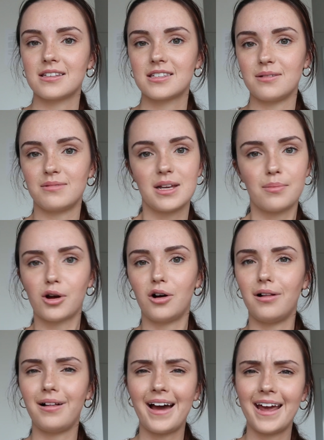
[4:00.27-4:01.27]
some
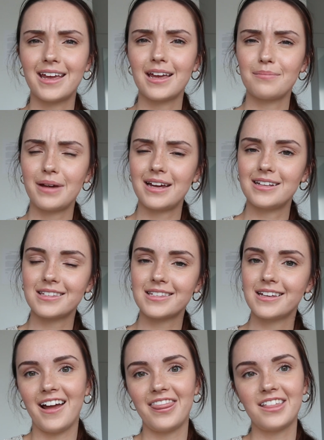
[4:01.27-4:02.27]
typical hiking pants,
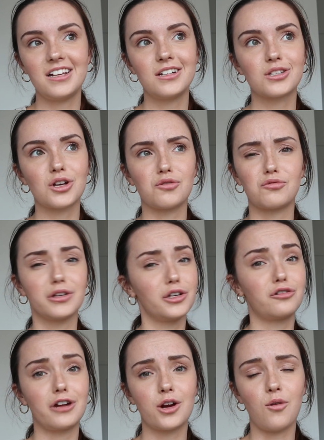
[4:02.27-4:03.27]
and these are really
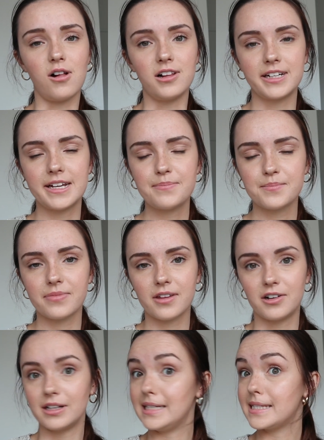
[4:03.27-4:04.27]
great quality,
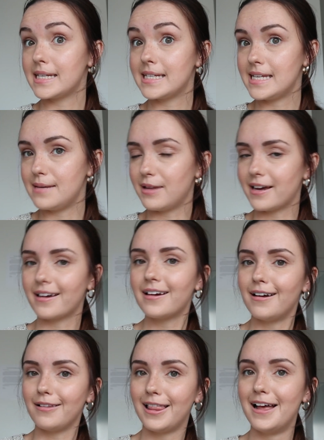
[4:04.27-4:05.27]
or at least they seem like
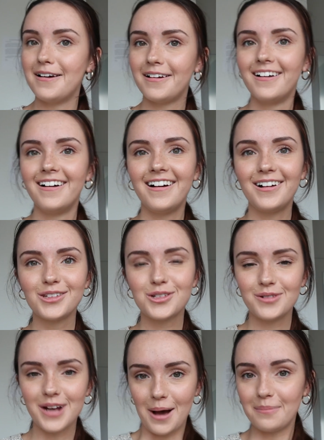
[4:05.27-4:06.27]
it. I'll
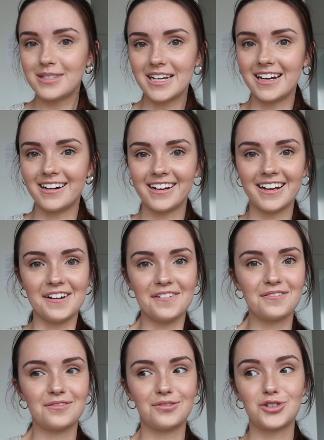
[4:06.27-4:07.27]
do an update if
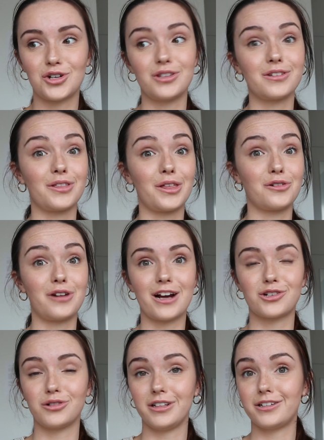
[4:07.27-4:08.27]
it turns out that they're
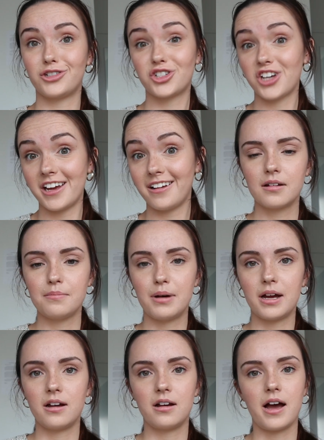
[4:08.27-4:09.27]
actually shit,
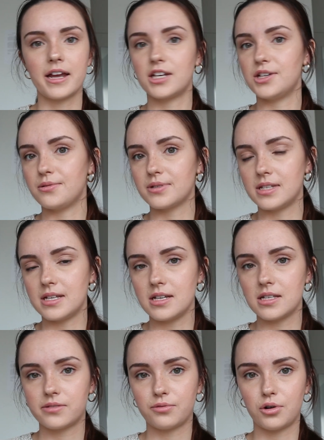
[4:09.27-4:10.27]
but I can use
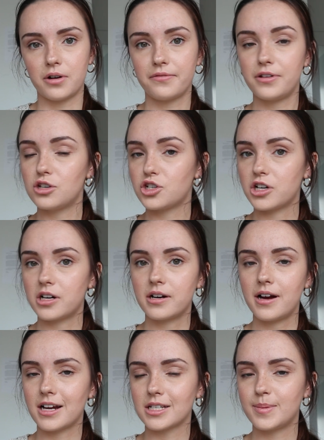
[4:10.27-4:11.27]
these for future
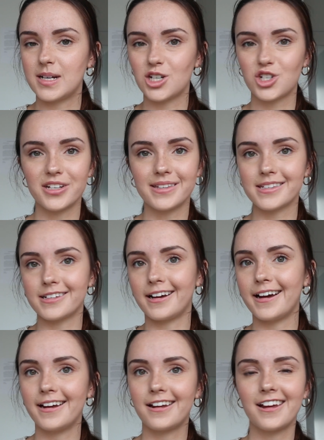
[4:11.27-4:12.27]
expeditions and
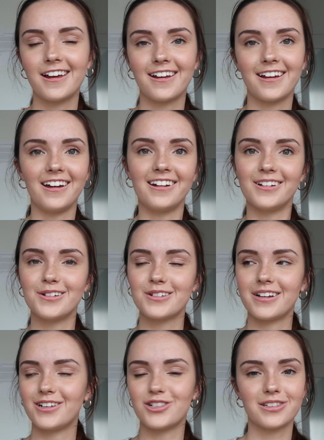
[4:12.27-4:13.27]
hiking, and
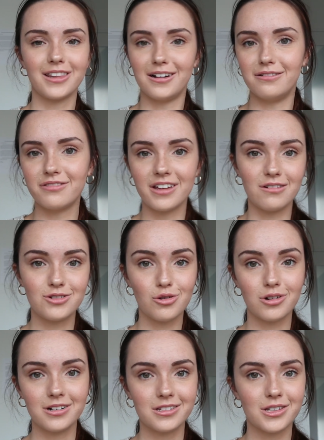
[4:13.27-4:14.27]
I just love the
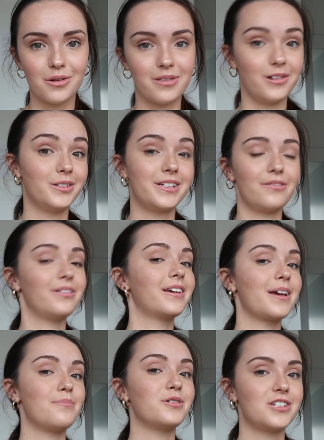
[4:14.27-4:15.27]
outdoors, so they'll definitely
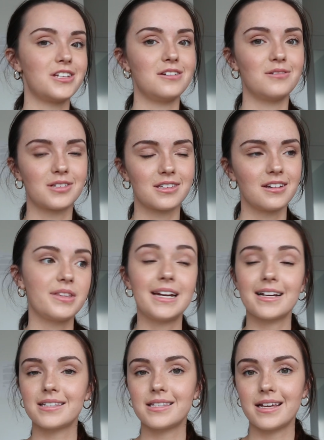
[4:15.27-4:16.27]
get put to use. The
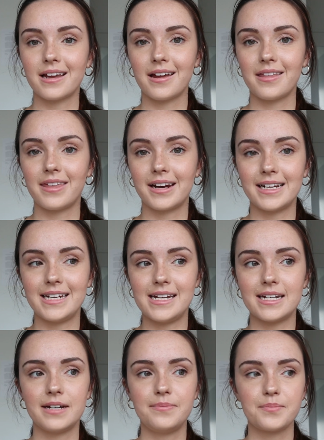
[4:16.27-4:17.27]
next thing that I
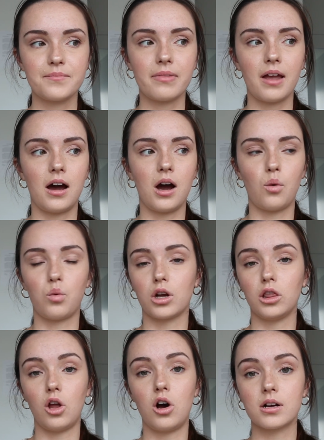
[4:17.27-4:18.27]
needed were
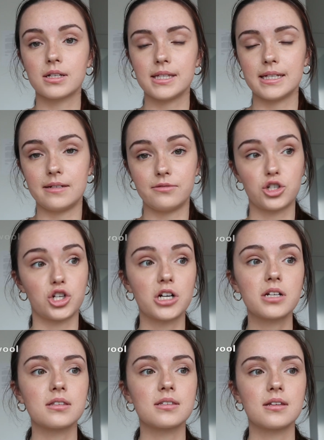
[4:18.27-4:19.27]
long sleeve
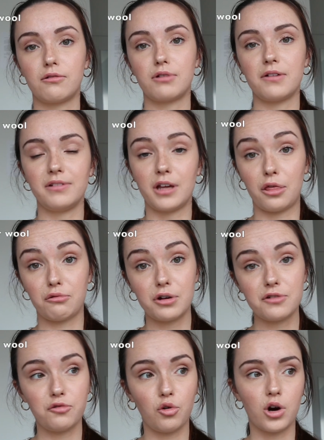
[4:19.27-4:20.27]
shirts, roughly 3
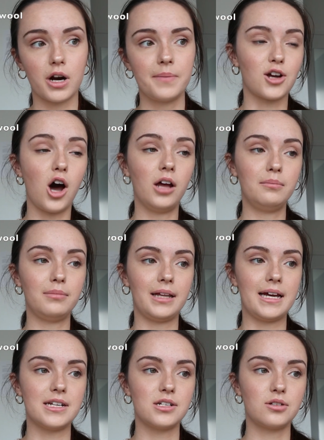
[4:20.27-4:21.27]
to 4, cotton
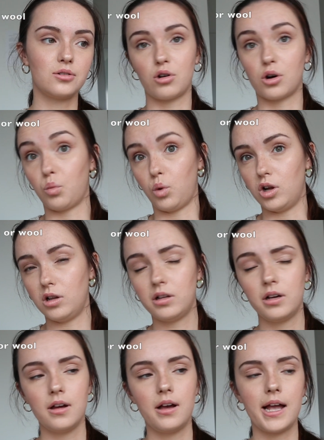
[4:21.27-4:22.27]
blend or wool,
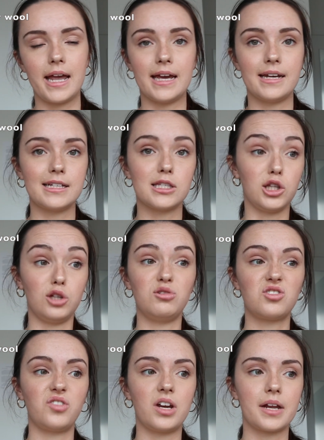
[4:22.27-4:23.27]
and it's
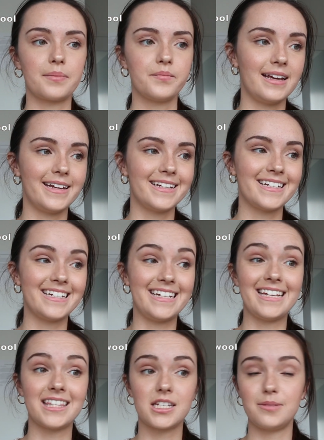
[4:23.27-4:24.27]
loose fitting, and it
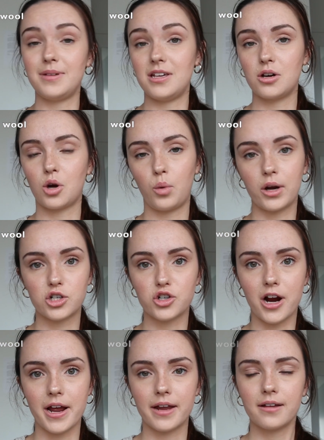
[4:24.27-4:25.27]
needs to be quick
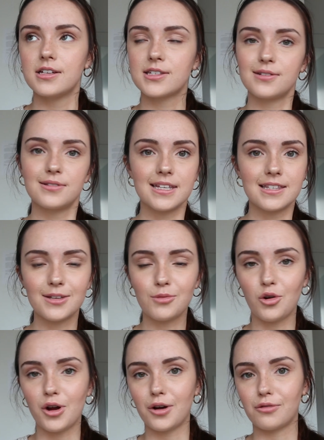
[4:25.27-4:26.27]
drying. So since I'm
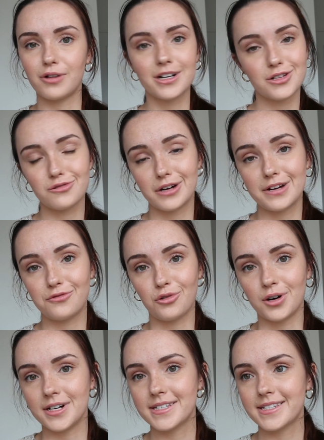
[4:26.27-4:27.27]
going right to the
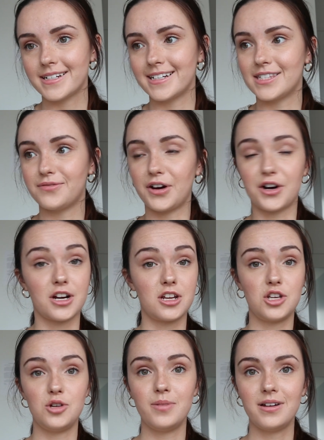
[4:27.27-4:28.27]
rainforest, it's very
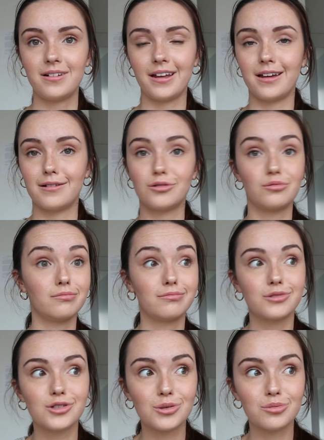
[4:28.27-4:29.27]
humid, and
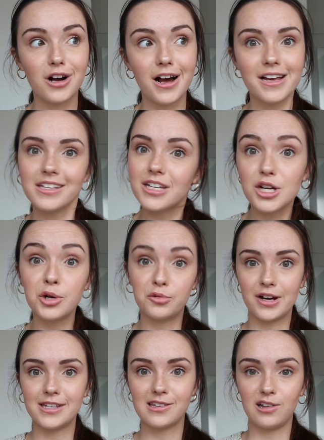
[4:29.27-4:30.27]
surprise, it
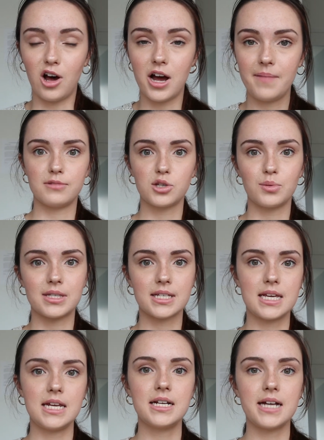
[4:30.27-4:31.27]
rains a lot. So it's
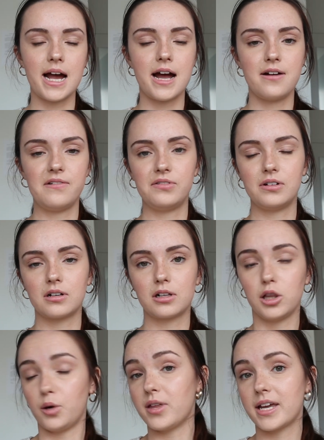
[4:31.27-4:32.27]
key to have
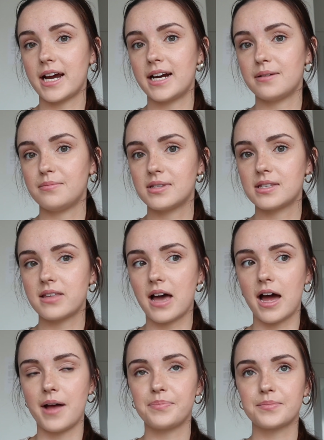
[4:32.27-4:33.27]
clothing items
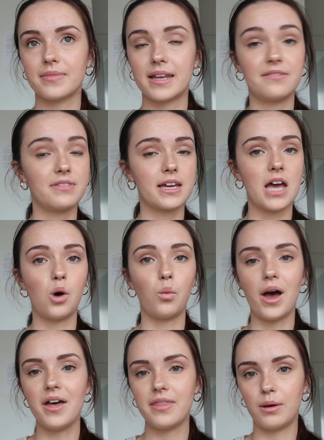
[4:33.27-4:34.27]
that if they get
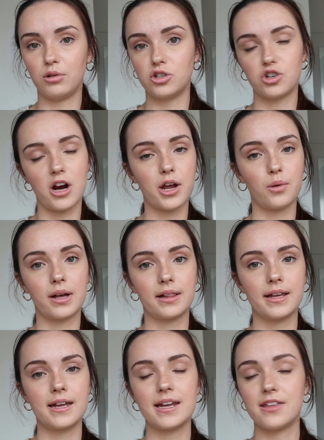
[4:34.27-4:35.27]
wet, they will dry
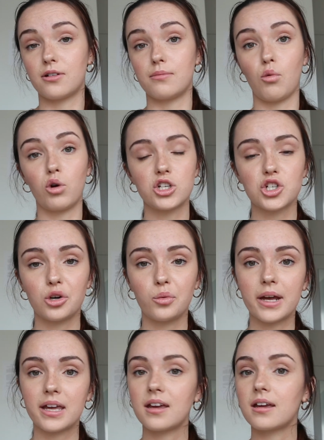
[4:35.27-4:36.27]
quickly, either moisture
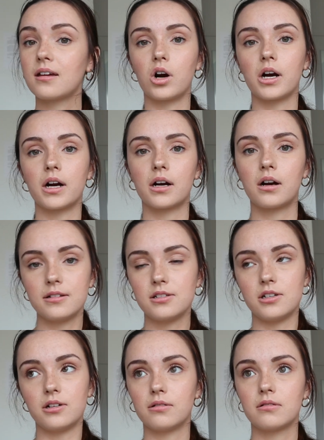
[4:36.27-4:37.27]
wicking or, you
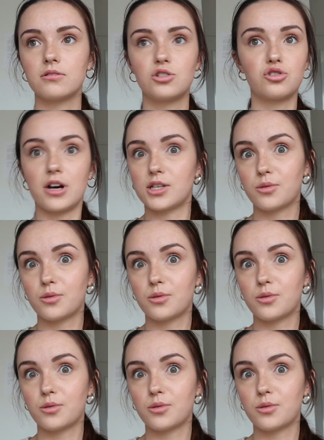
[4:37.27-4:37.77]
know, dries